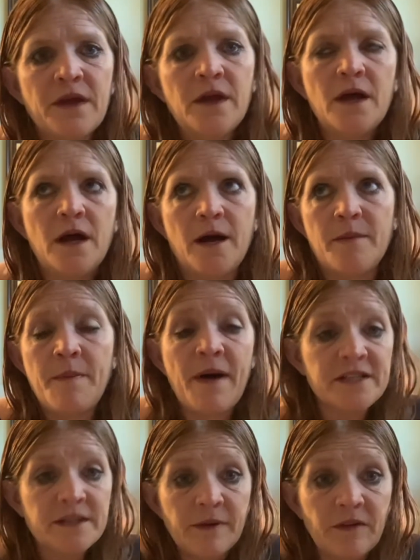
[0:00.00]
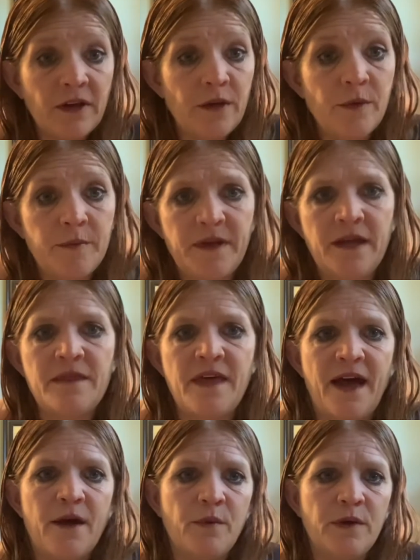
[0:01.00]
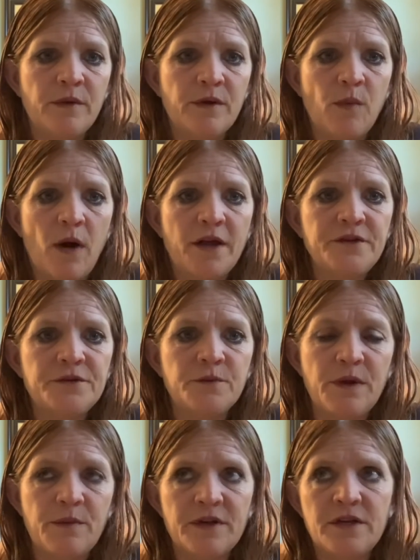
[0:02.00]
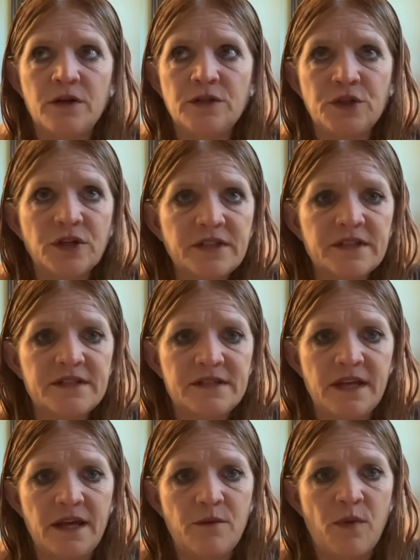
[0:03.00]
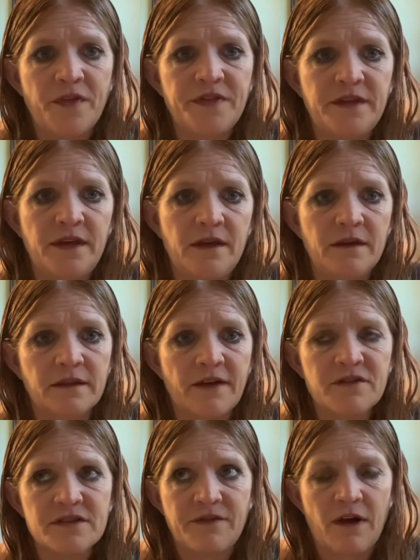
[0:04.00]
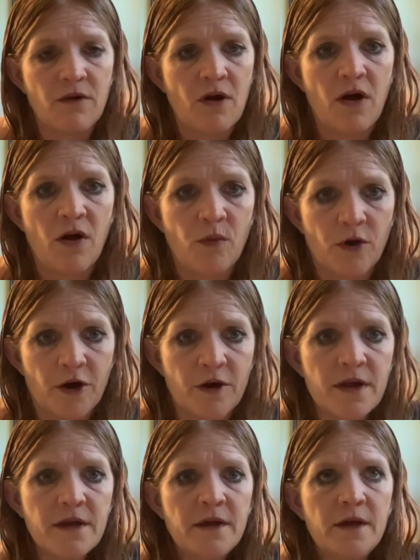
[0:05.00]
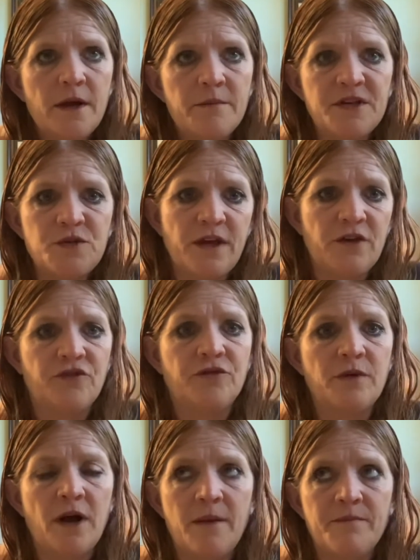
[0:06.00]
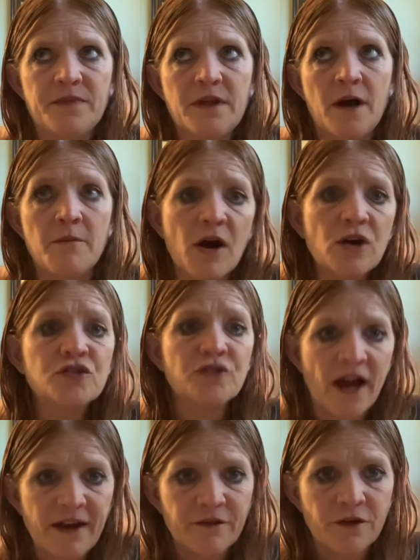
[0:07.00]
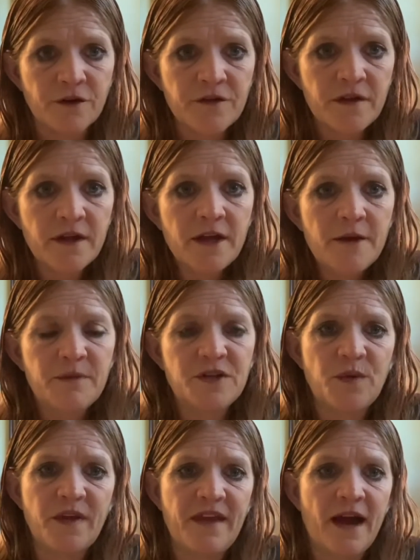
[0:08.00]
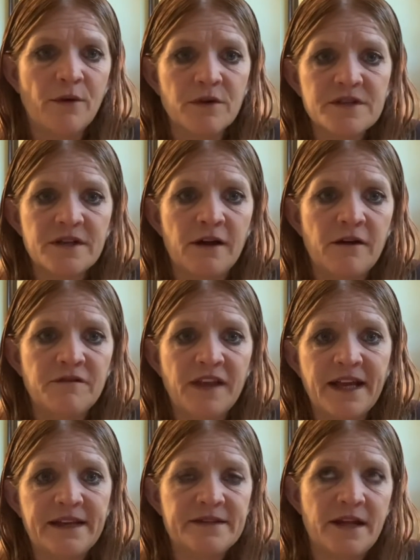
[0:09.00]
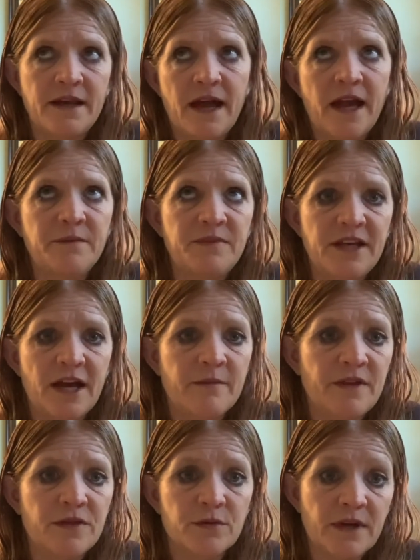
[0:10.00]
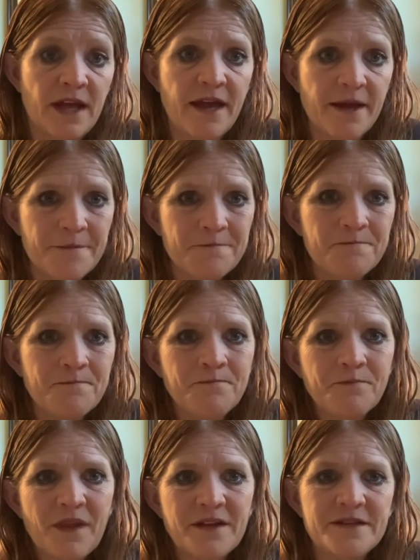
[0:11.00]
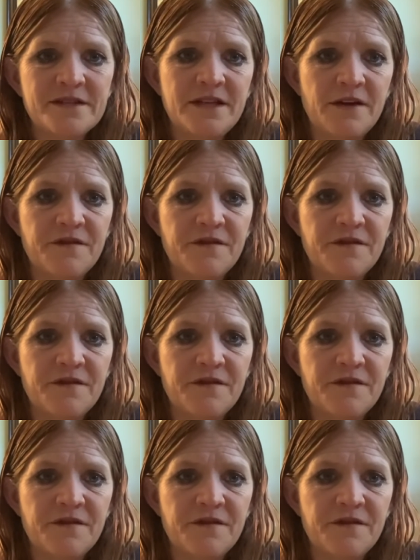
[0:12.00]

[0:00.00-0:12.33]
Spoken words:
A possibility would be that we would look to see what the levels of alcohol were between among drivers between the hours of, like, say, 9 p.m. and 3 a.m. to see if